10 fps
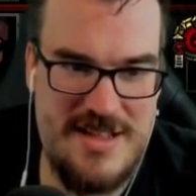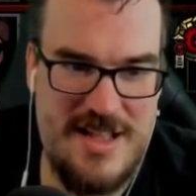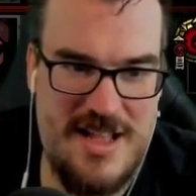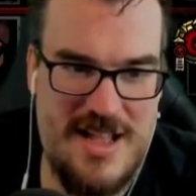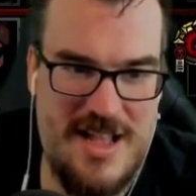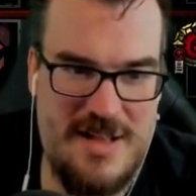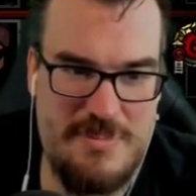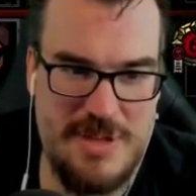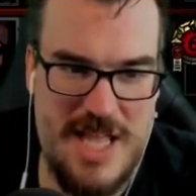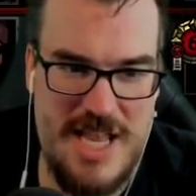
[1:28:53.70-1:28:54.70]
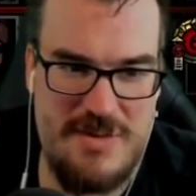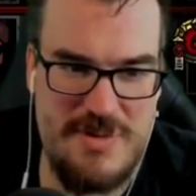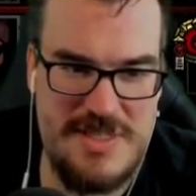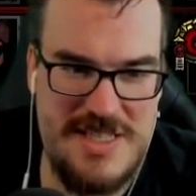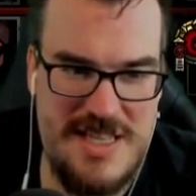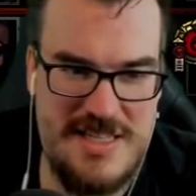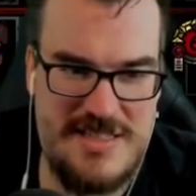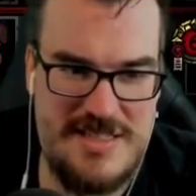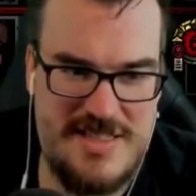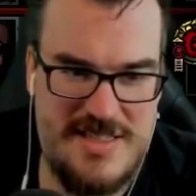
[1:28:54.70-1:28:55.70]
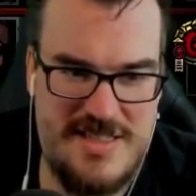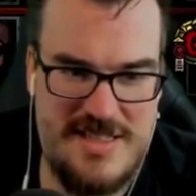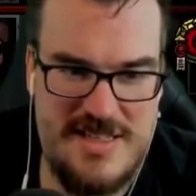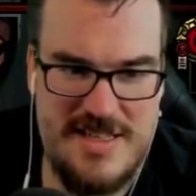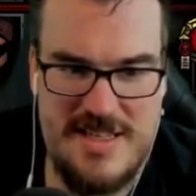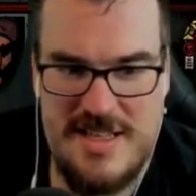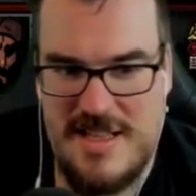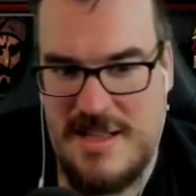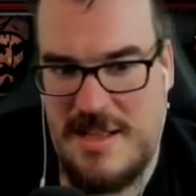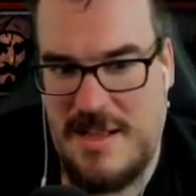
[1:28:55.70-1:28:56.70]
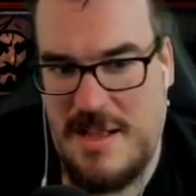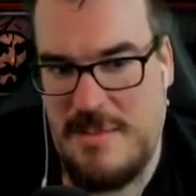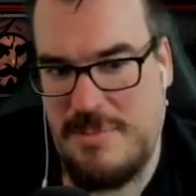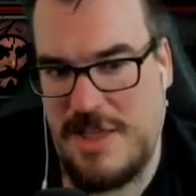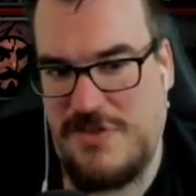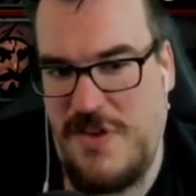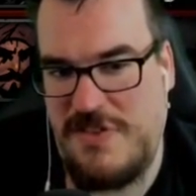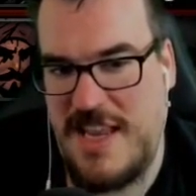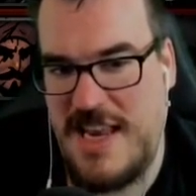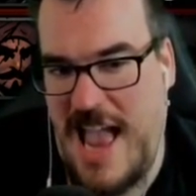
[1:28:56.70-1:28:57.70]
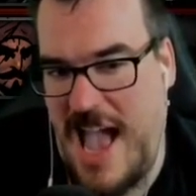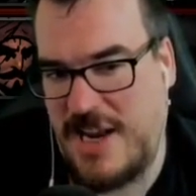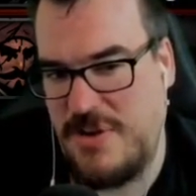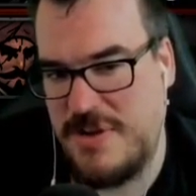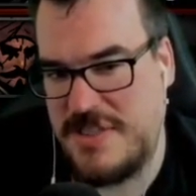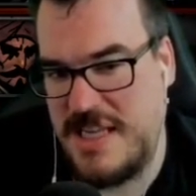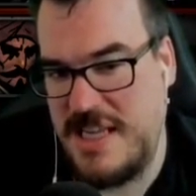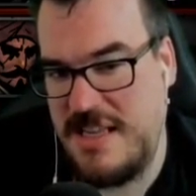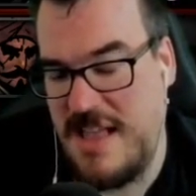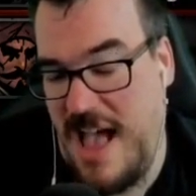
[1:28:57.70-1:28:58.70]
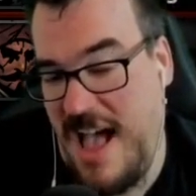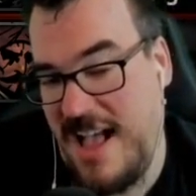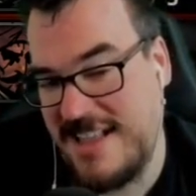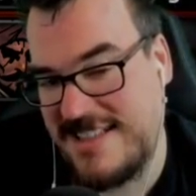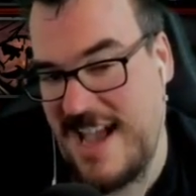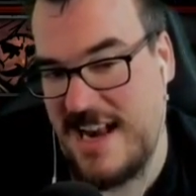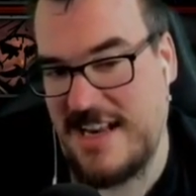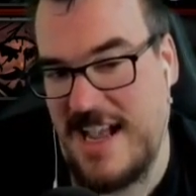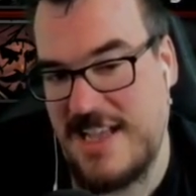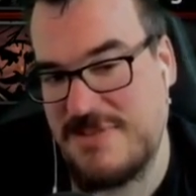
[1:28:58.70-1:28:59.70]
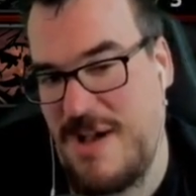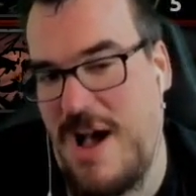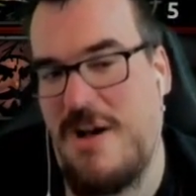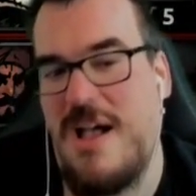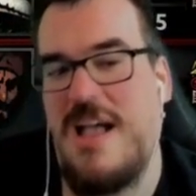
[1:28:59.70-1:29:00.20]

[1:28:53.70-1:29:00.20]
Uh, blight resists. Plus 15 accuracy. Ah, that's kind of nice. Wow.